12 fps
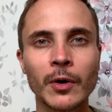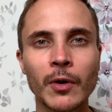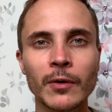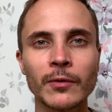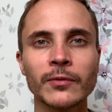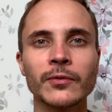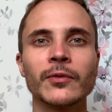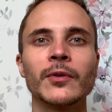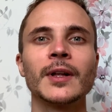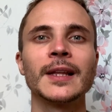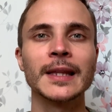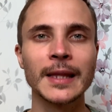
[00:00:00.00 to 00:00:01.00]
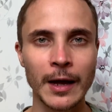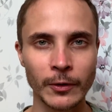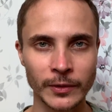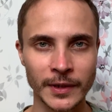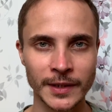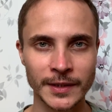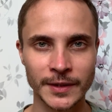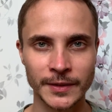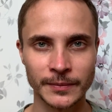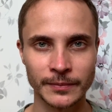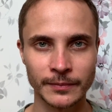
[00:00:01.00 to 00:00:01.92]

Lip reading: of loudness.